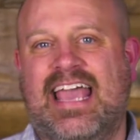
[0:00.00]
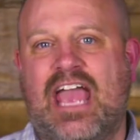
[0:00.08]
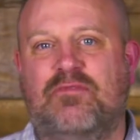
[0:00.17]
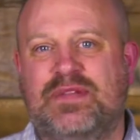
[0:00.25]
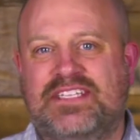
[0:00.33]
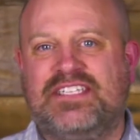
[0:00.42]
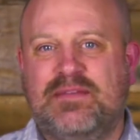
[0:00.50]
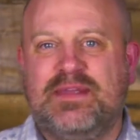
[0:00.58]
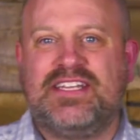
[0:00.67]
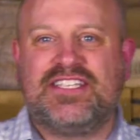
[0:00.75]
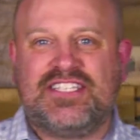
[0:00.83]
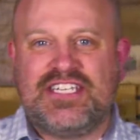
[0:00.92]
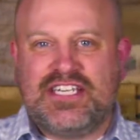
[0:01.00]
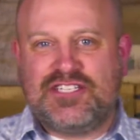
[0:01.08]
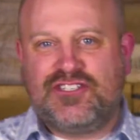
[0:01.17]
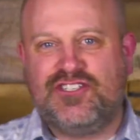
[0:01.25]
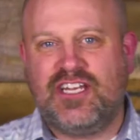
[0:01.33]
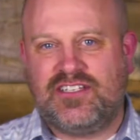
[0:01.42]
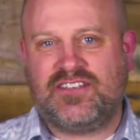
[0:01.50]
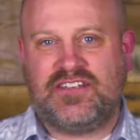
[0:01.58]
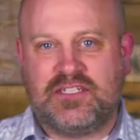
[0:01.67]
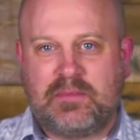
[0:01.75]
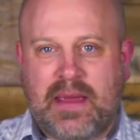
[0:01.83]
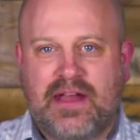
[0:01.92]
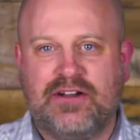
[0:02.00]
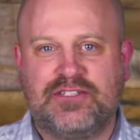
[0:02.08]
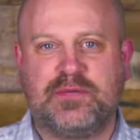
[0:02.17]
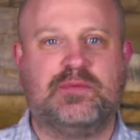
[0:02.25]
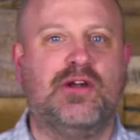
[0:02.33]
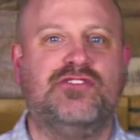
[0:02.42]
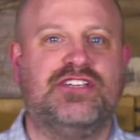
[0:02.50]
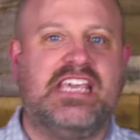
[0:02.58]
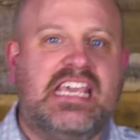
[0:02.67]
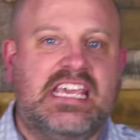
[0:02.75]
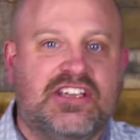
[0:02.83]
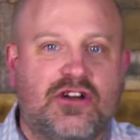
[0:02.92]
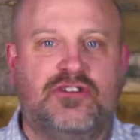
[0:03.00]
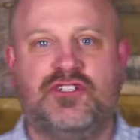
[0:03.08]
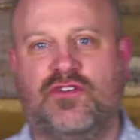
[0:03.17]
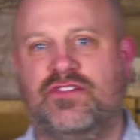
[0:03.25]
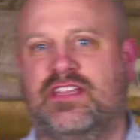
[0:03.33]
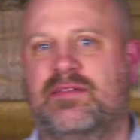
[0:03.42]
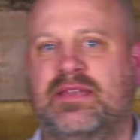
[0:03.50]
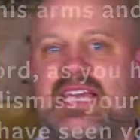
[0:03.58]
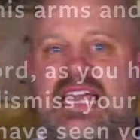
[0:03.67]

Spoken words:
And when Simeon sees Jesus and his parents approaching, he goes over to them and